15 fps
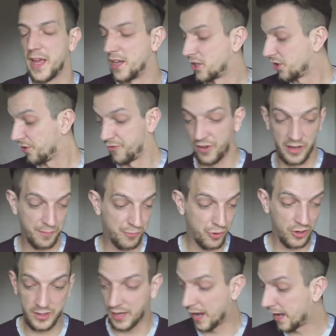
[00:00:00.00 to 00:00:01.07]
I should have really
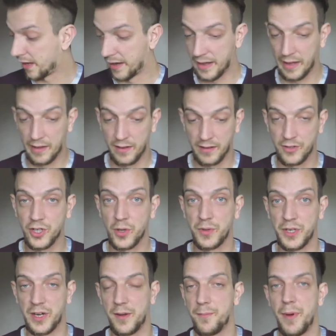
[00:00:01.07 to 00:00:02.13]
brought it out now and showed
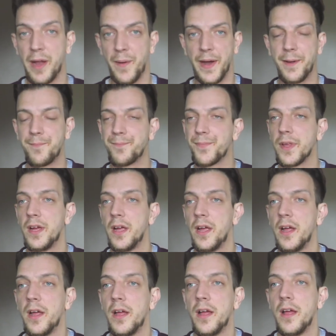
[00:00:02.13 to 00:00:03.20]
you, but anyway.
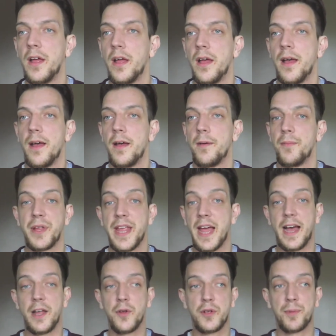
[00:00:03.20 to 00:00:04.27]
But
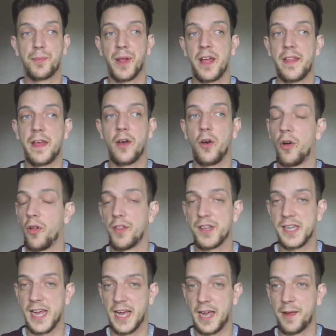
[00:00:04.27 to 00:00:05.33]
yeah, I used to play on it all the
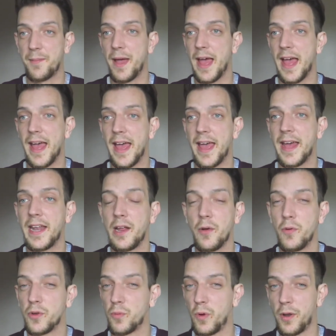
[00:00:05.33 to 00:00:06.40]
time, and it
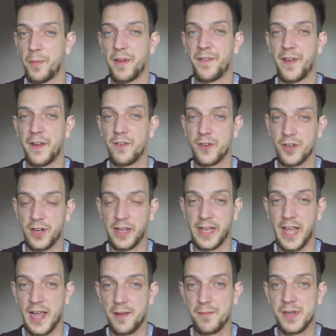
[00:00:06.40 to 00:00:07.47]
was one of my favourite Sonic
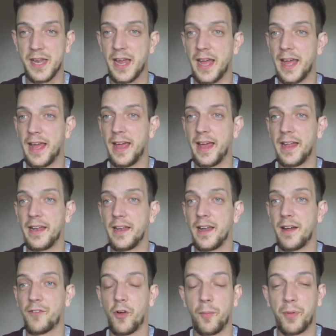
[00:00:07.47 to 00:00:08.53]
games, and
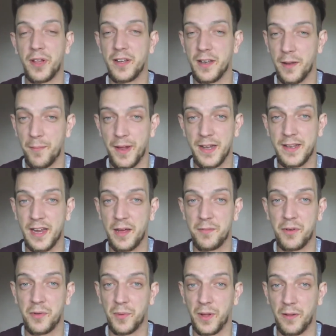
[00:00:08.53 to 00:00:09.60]
I've completed it many times
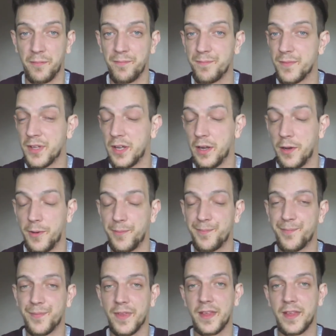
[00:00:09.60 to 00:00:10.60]
as well. So